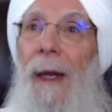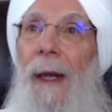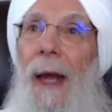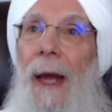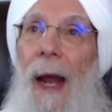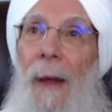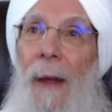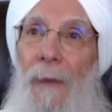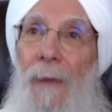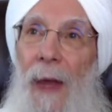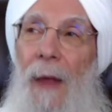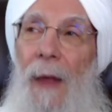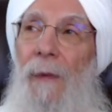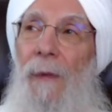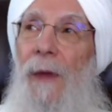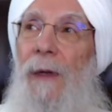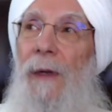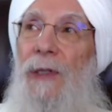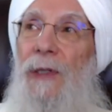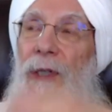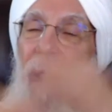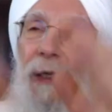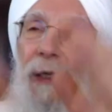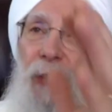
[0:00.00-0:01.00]
And then
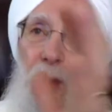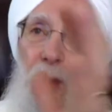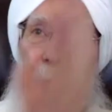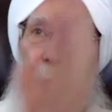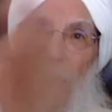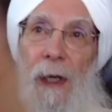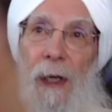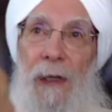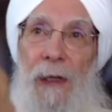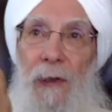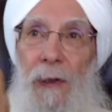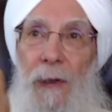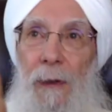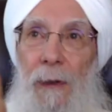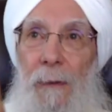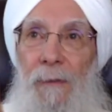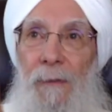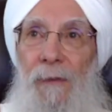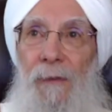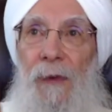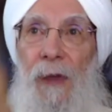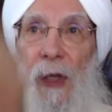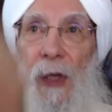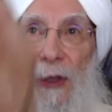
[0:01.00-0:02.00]
there's the internist.
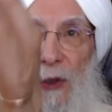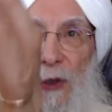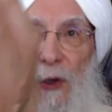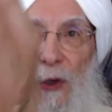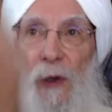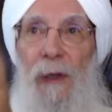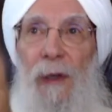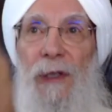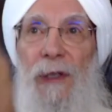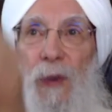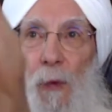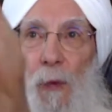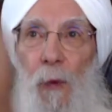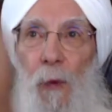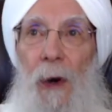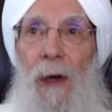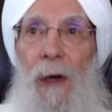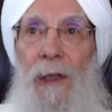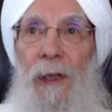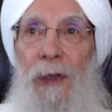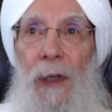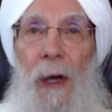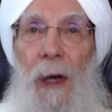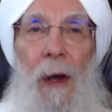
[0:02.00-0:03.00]
The internist
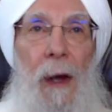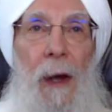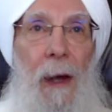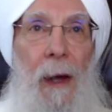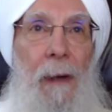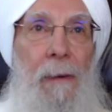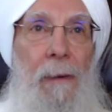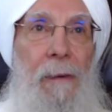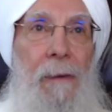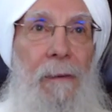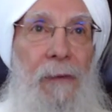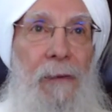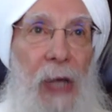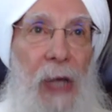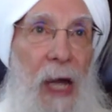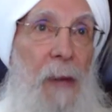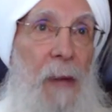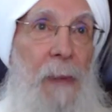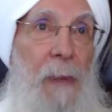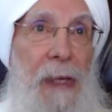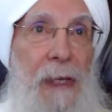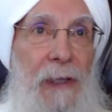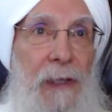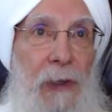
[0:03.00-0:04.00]
works on
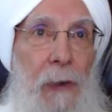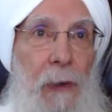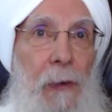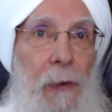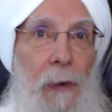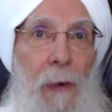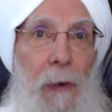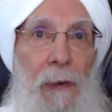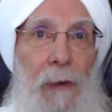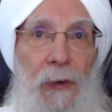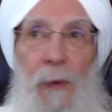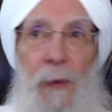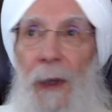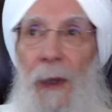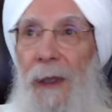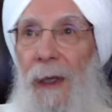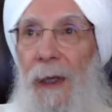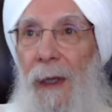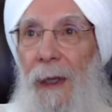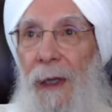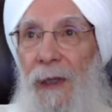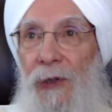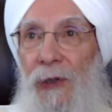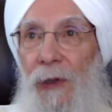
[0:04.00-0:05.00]
diabetes, glucose
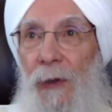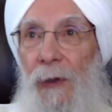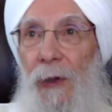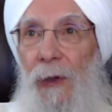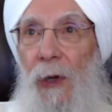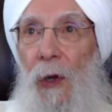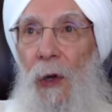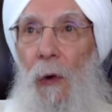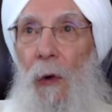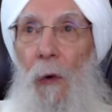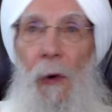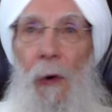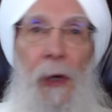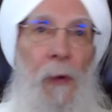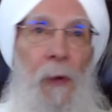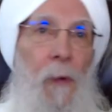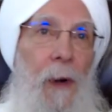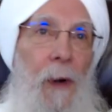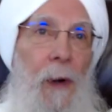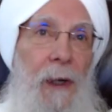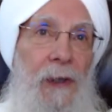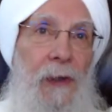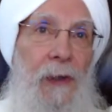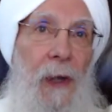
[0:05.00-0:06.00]
regulation, or he
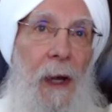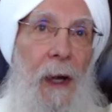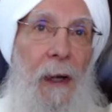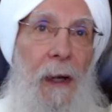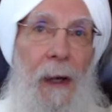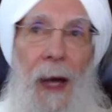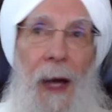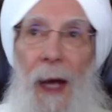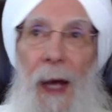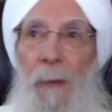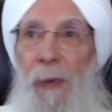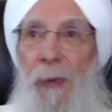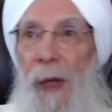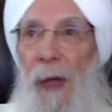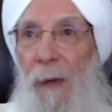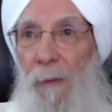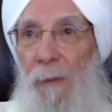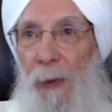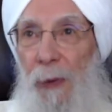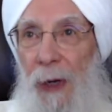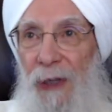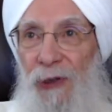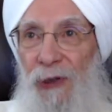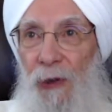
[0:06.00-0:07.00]
works on high blood
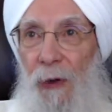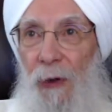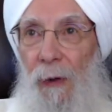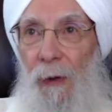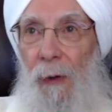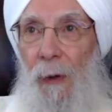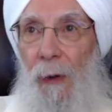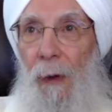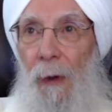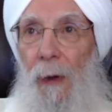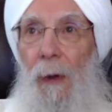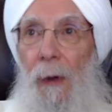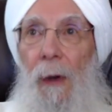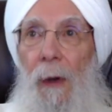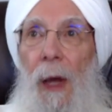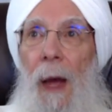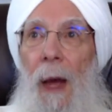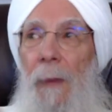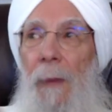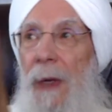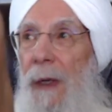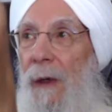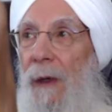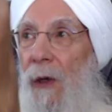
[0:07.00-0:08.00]
pressure.
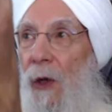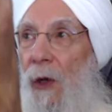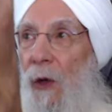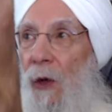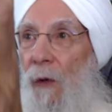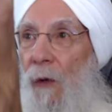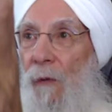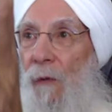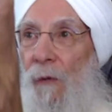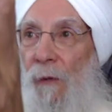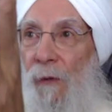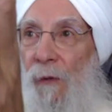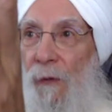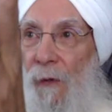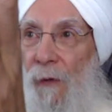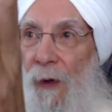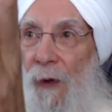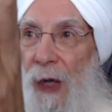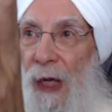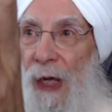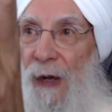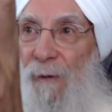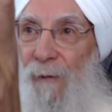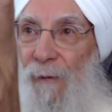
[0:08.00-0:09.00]
I mean,
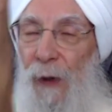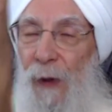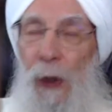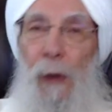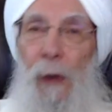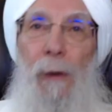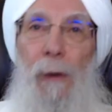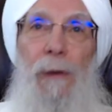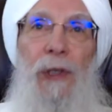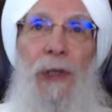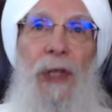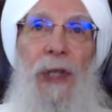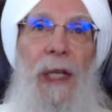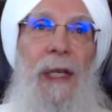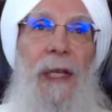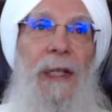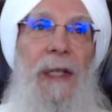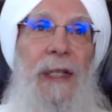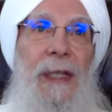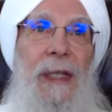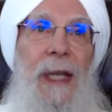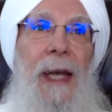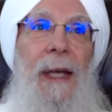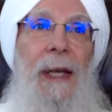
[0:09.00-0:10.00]
he views
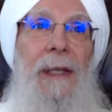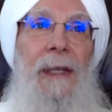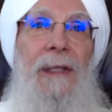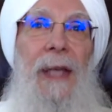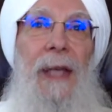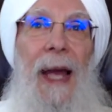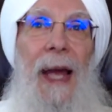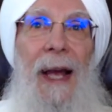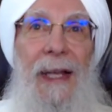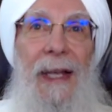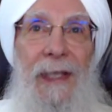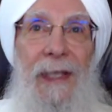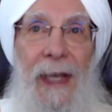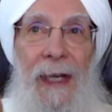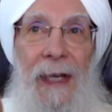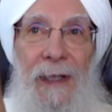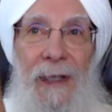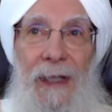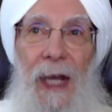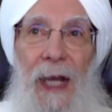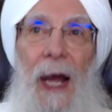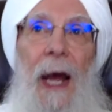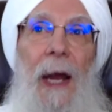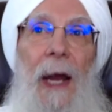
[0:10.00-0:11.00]
these things as
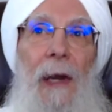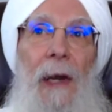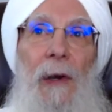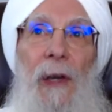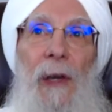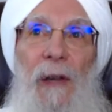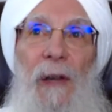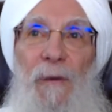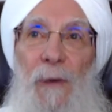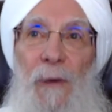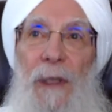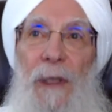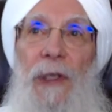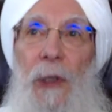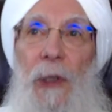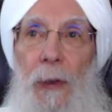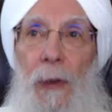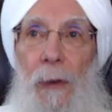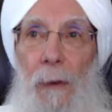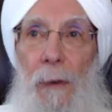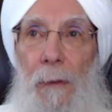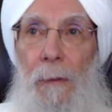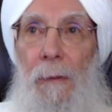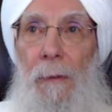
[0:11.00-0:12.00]
entirely
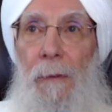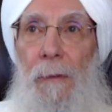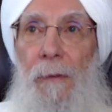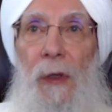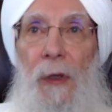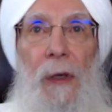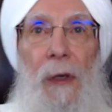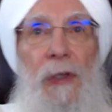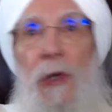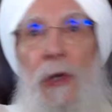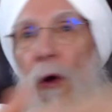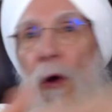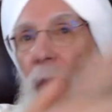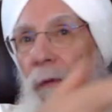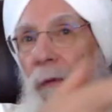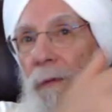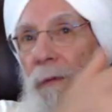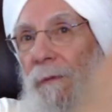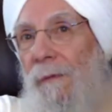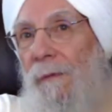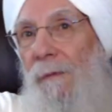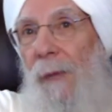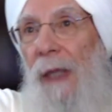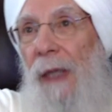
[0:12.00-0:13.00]
physical. There's no
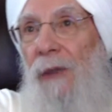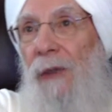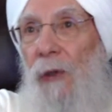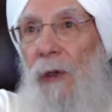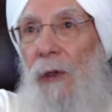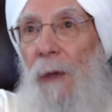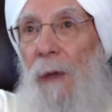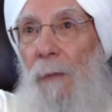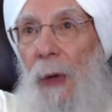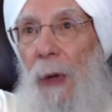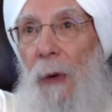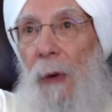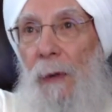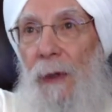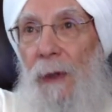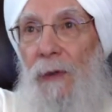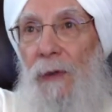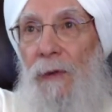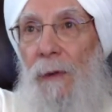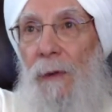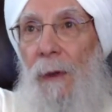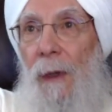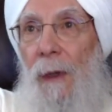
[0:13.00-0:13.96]
mental components.